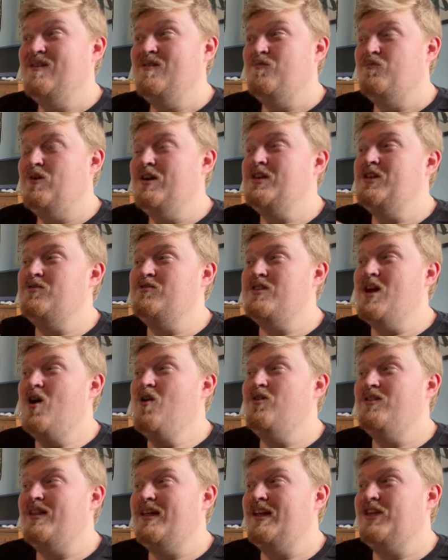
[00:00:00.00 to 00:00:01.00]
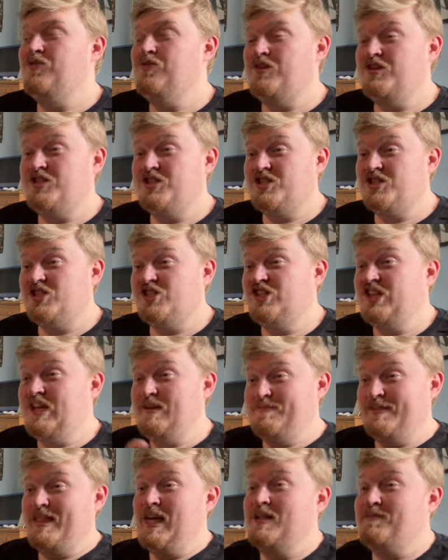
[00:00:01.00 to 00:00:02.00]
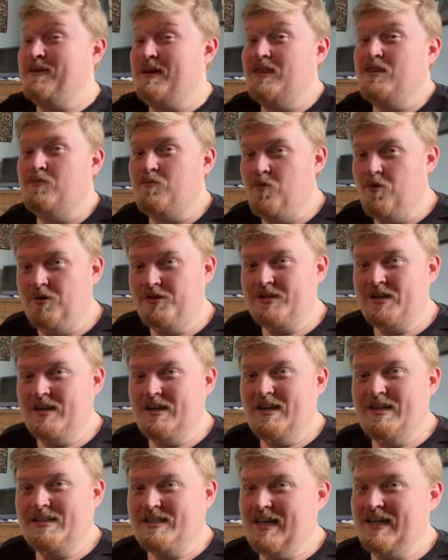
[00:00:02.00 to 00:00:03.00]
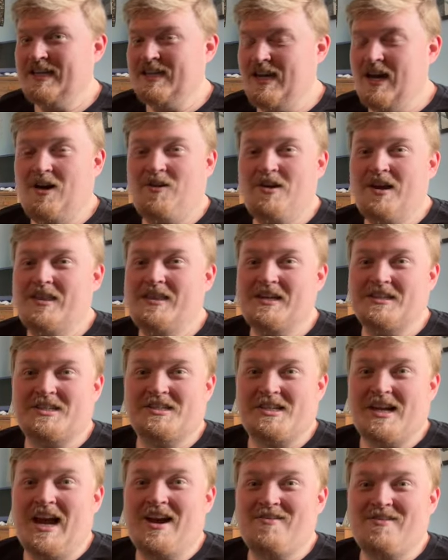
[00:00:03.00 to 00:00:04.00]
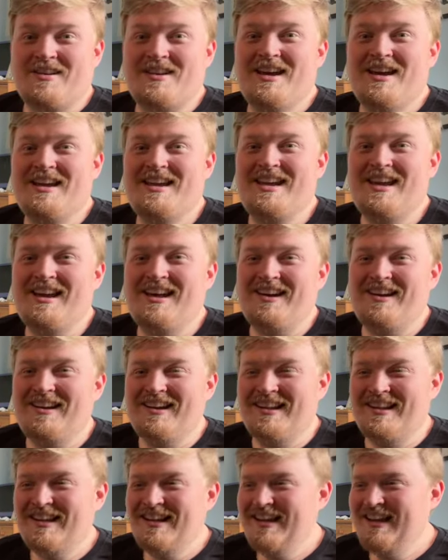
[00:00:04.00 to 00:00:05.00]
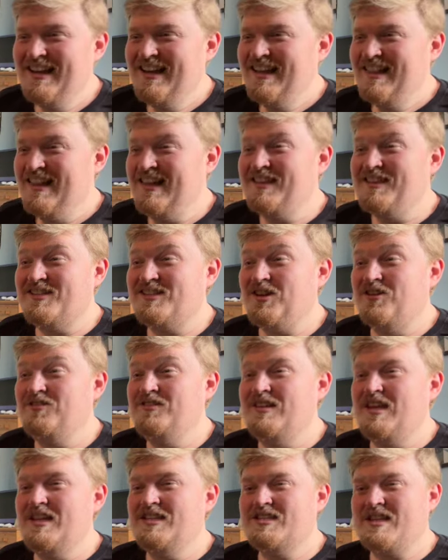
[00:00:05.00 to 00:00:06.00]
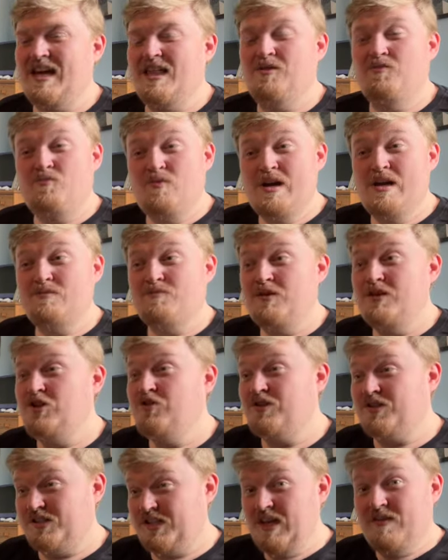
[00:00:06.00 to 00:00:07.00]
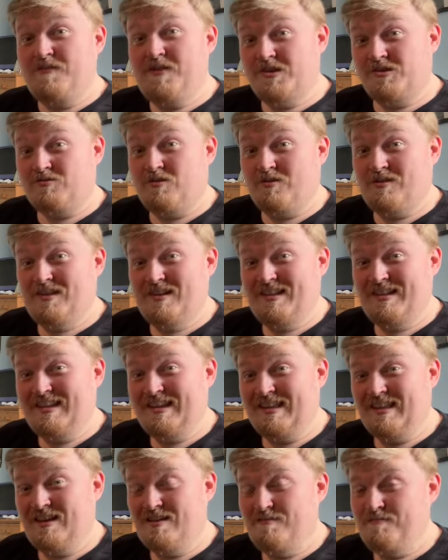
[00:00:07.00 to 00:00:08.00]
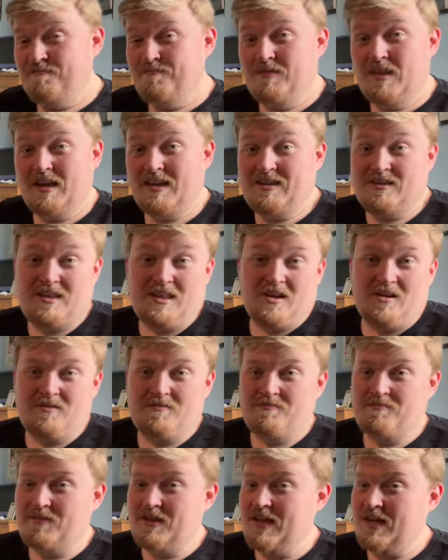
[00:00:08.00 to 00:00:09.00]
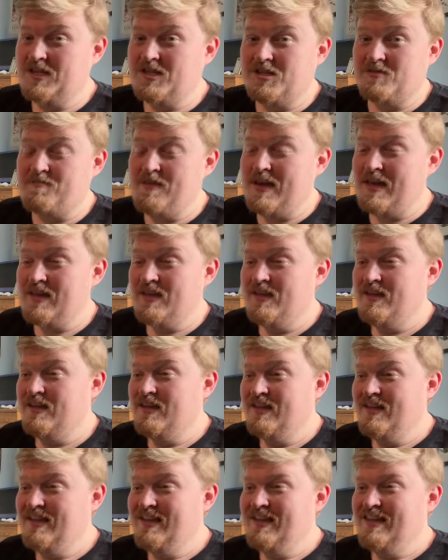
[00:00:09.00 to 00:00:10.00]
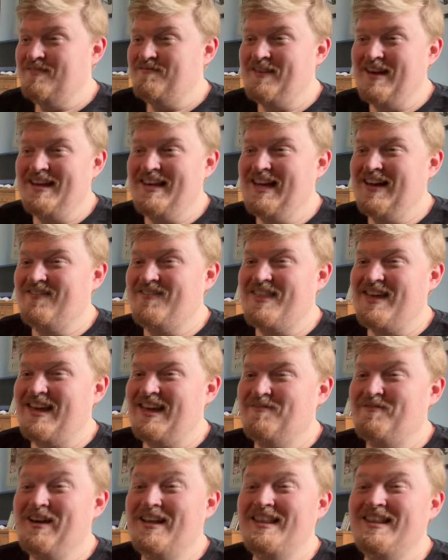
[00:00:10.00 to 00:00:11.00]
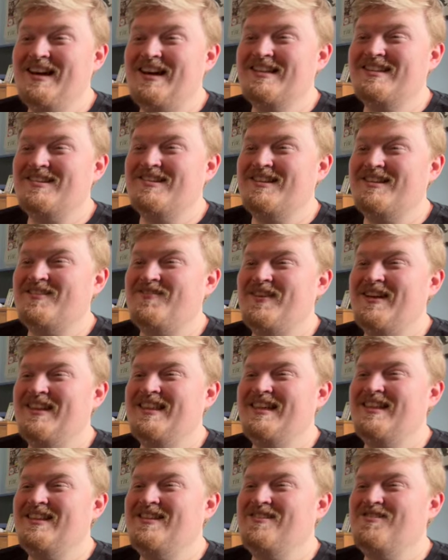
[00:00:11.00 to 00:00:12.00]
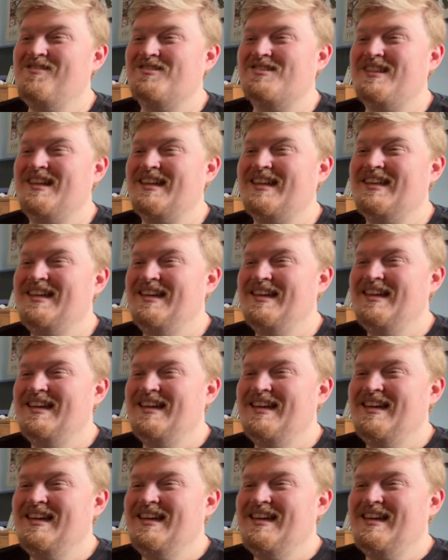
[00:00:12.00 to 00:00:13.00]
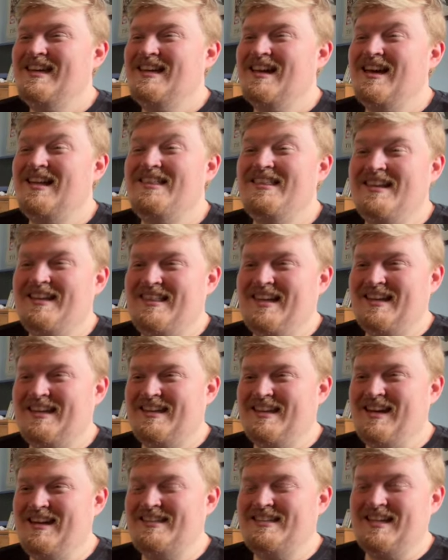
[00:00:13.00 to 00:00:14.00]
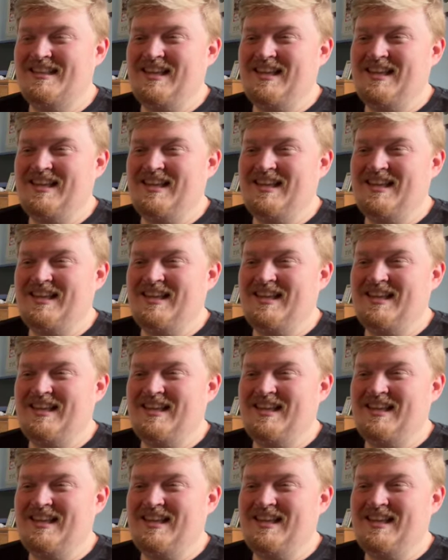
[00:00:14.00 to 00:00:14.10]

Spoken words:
when you know, like, you can just see Penelope in the water, it's like, oh yeah, that's a siren, you know? Like, the song is kind of weird when you can see a visual, you know? Like, you know, but that's just me. But I love that. But I do like the fact that they were also, like, her